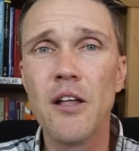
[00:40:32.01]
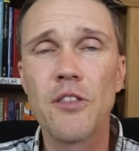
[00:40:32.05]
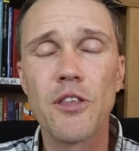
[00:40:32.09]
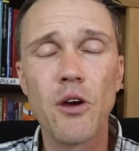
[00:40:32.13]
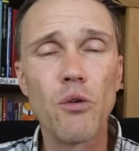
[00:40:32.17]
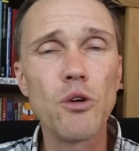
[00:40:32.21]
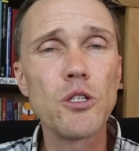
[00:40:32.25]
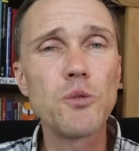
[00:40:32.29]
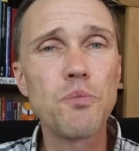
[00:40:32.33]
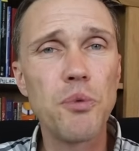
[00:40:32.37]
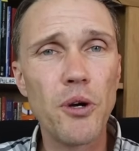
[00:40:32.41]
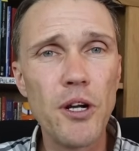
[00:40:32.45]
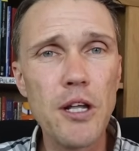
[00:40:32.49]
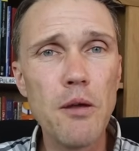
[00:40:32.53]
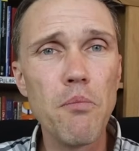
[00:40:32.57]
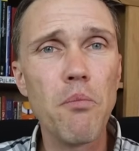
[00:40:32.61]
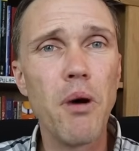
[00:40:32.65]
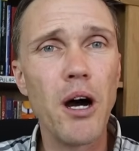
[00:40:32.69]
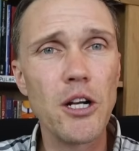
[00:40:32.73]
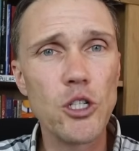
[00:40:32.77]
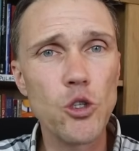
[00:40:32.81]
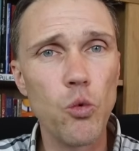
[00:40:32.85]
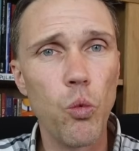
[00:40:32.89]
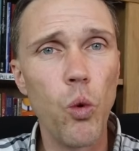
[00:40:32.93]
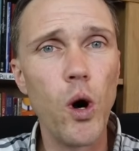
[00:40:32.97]
There was pretty
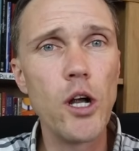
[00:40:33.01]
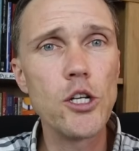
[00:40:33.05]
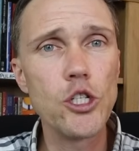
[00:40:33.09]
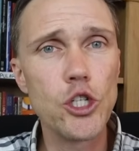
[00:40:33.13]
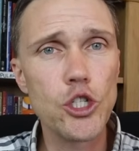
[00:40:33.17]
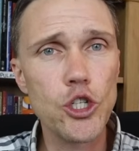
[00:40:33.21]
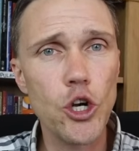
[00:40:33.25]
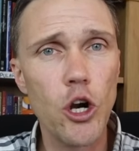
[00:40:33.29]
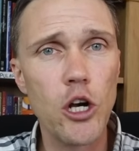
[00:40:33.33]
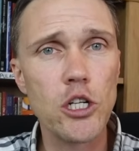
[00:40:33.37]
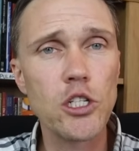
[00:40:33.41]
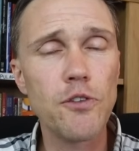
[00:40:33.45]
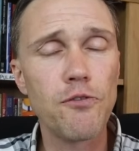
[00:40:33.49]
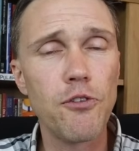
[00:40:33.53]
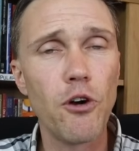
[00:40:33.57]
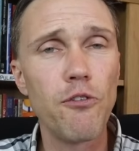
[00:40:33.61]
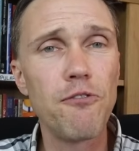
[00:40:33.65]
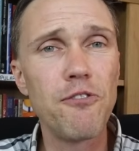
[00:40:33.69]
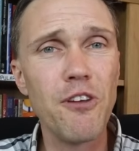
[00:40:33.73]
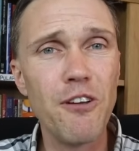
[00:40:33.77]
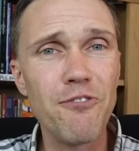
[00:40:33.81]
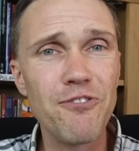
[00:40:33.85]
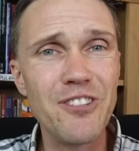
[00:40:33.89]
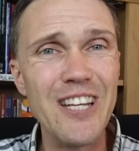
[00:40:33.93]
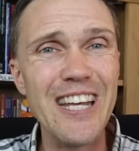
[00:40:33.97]
much one church for
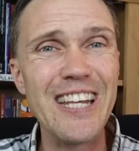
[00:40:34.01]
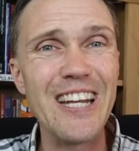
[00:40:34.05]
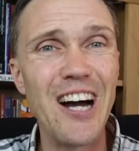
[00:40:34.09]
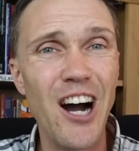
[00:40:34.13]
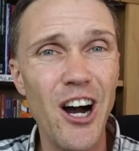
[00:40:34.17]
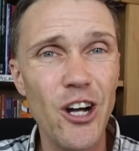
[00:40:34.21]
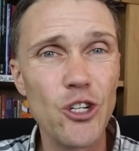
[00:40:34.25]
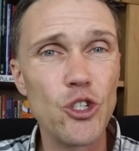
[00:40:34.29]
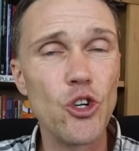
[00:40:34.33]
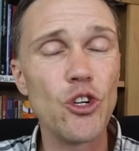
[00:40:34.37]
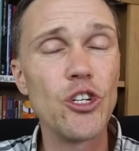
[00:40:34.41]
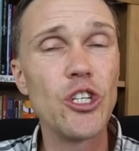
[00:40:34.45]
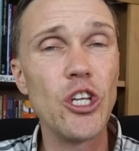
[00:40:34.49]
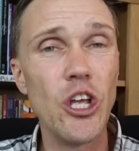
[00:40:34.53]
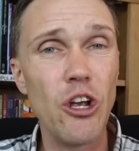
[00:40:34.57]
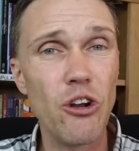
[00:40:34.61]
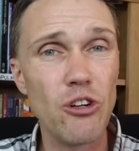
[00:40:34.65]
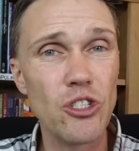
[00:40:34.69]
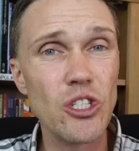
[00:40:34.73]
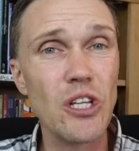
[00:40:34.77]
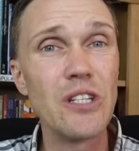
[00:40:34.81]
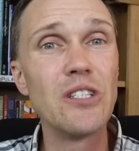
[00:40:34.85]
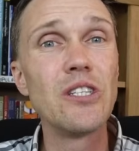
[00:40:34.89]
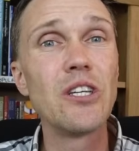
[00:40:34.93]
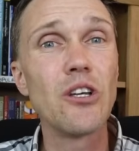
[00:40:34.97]
1500
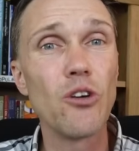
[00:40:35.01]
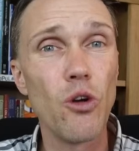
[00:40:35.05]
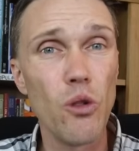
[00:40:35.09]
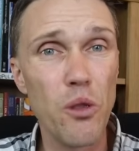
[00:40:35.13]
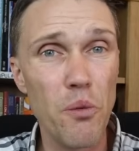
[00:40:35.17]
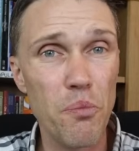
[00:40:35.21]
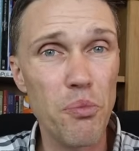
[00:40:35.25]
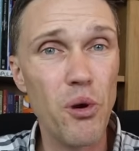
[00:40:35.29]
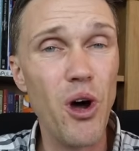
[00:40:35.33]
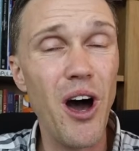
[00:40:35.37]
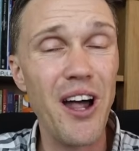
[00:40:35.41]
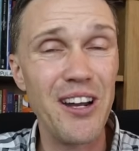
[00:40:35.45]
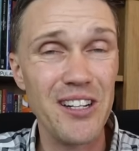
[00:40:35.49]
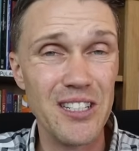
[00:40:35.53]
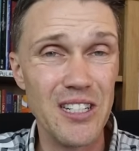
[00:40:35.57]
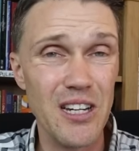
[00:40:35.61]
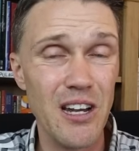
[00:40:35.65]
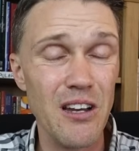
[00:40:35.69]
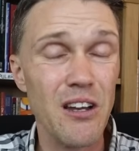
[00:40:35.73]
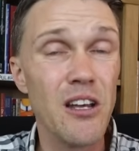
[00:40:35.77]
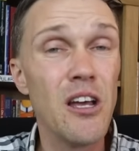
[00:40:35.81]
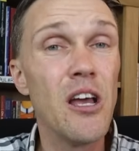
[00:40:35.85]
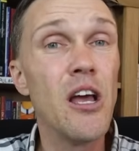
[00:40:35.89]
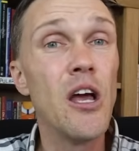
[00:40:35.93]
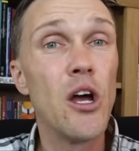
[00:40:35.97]
years until the
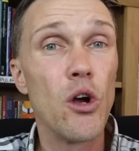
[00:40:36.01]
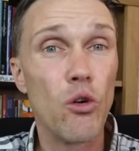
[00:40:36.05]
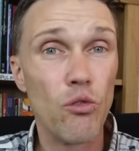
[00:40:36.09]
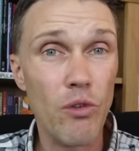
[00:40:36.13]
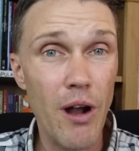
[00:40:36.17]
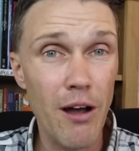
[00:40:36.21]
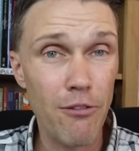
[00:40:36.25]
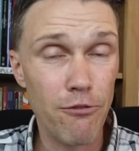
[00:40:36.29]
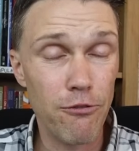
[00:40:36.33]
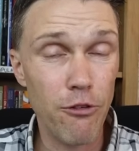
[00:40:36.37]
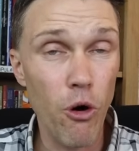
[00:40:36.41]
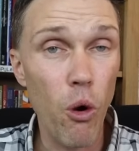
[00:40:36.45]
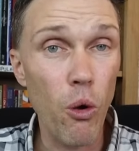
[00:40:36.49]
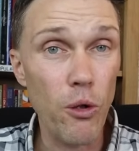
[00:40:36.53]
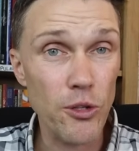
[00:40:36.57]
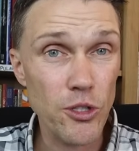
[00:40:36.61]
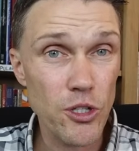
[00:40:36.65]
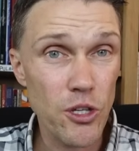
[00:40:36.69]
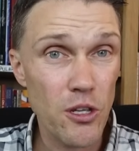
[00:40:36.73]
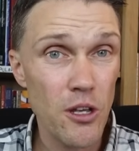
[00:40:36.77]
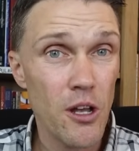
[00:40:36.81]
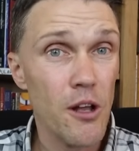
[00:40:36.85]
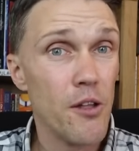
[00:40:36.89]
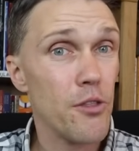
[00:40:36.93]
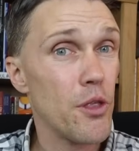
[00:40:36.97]
Protestant
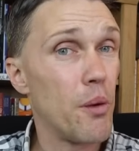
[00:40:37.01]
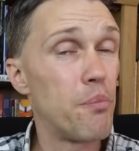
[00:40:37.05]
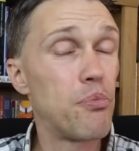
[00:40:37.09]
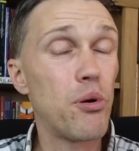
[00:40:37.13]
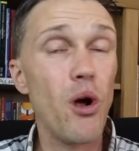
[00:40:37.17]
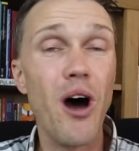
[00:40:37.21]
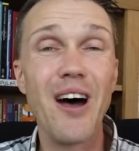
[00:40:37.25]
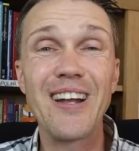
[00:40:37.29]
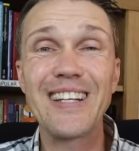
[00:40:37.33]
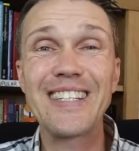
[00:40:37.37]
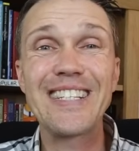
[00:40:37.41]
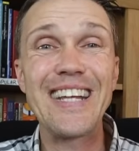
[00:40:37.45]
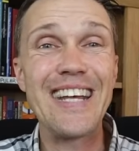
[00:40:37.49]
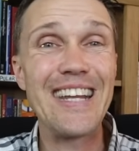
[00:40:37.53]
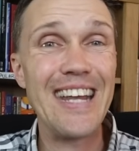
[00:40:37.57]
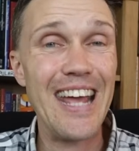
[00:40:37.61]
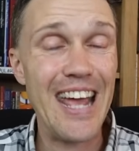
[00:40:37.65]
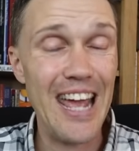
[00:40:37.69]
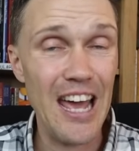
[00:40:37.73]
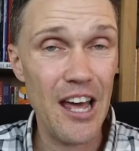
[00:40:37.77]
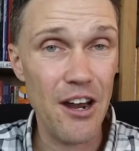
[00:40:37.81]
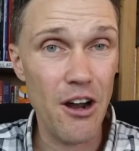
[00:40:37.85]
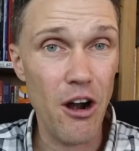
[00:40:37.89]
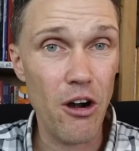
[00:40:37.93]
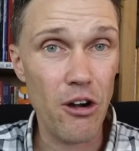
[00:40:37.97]
revolt the Protestant
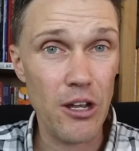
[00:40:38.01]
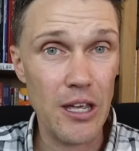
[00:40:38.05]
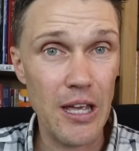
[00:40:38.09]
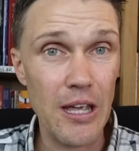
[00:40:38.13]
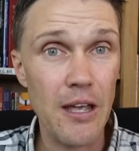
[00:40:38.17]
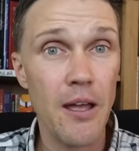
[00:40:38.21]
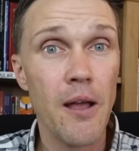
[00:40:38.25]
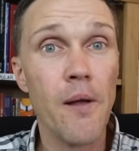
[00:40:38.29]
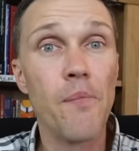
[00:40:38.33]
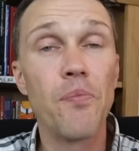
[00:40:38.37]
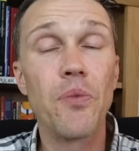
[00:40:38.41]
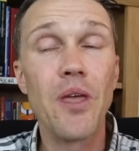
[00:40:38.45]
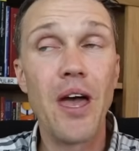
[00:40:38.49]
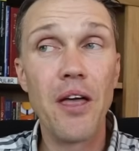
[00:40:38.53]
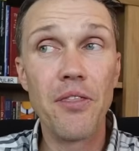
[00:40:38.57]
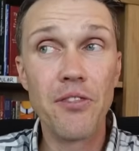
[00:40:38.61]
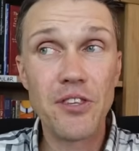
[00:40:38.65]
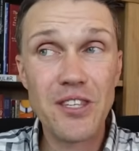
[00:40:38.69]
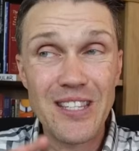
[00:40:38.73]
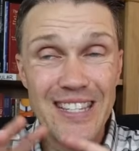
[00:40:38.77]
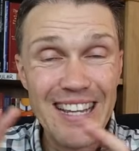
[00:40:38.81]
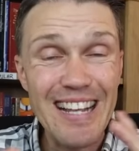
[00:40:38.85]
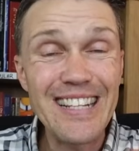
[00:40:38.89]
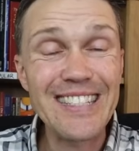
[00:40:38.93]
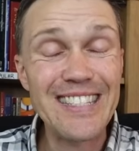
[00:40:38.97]
anarchy.
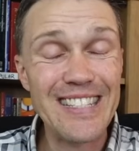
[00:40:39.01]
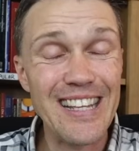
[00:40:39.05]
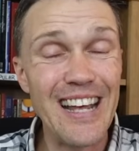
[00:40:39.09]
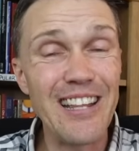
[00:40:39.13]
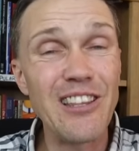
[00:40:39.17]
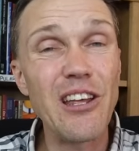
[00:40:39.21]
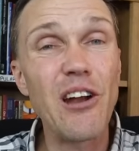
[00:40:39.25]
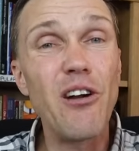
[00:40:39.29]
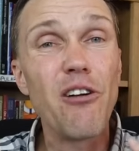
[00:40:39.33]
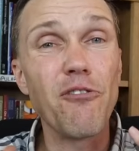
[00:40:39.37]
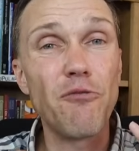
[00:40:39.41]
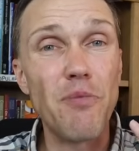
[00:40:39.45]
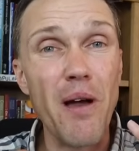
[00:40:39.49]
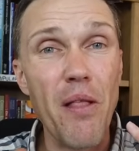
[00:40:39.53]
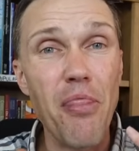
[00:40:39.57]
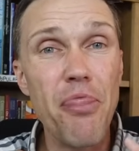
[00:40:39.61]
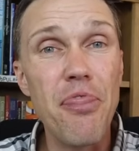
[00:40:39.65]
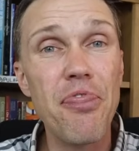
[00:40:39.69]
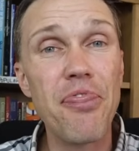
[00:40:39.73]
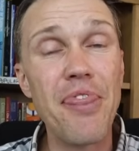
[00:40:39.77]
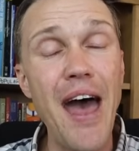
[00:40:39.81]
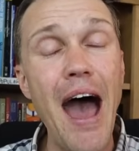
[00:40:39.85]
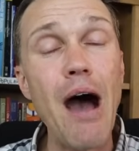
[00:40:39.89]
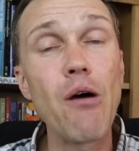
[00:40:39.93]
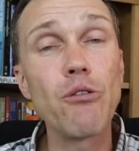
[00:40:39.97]
And since then, there have been
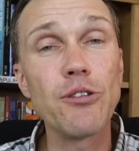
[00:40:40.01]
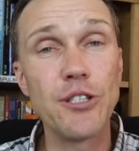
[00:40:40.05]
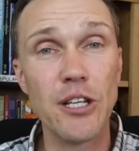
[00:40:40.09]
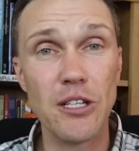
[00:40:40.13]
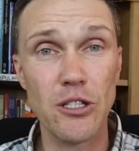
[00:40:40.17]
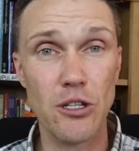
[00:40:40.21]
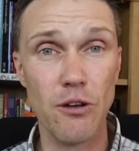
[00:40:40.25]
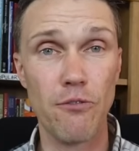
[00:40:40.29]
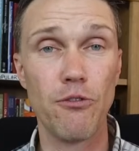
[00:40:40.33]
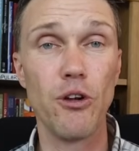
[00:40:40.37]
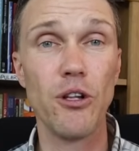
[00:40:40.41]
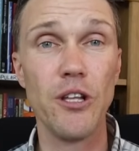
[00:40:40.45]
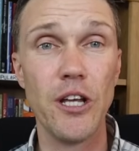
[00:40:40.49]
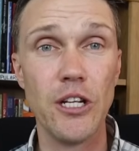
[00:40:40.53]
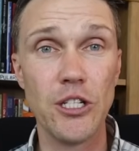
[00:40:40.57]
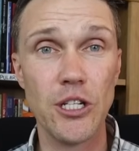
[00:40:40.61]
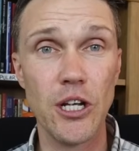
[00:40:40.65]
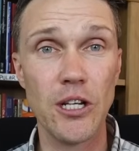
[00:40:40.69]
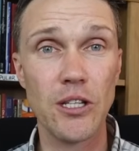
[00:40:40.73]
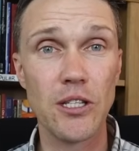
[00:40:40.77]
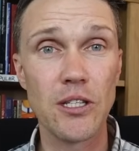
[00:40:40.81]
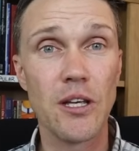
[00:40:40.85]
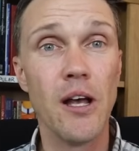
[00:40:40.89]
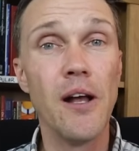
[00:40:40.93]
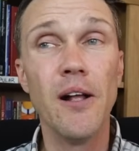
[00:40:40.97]
thousands of
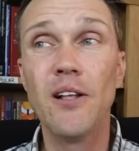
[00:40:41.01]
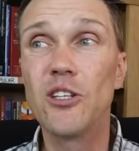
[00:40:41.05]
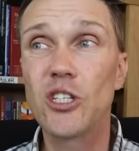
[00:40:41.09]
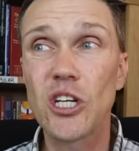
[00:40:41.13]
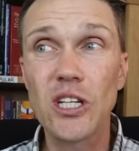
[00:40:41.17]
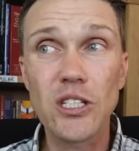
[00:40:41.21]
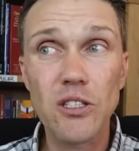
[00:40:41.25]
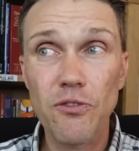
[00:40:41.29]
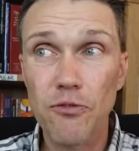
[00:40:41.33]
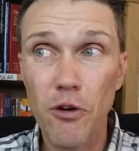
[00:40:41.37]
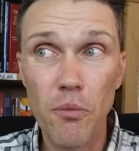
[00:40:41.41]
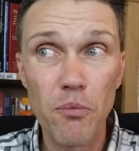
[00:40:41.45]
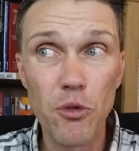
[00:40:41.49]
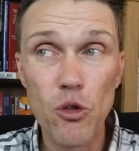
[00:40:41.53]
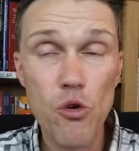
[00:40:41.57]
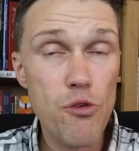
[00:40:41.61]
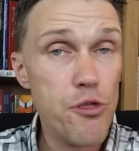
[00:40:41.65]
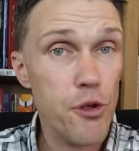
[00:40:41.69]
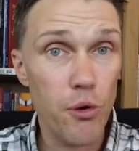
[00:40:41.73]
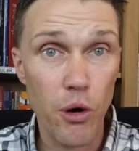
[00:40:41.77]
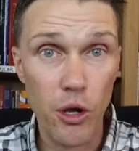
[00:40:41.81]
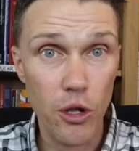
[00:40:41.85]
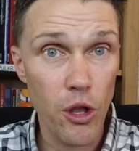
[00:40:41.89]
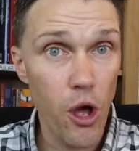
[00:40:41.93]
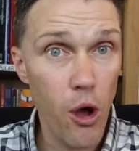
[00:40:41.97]
religions. Just from
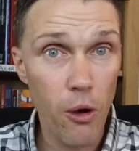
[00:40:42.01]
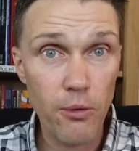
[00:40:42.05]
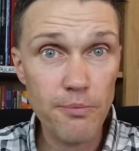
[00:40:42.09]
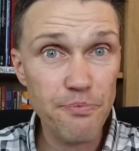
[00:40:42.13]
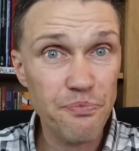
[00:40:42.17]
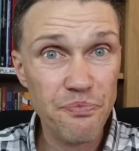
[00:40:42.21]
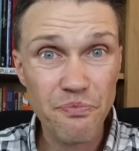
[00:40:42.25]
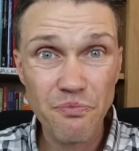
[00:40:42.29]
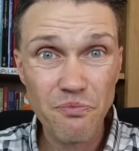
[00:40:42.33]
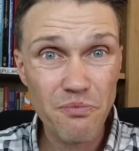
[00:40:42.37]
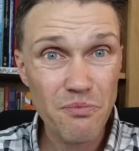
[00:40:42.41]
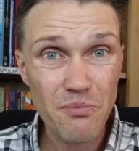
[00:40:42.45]
Luther alone,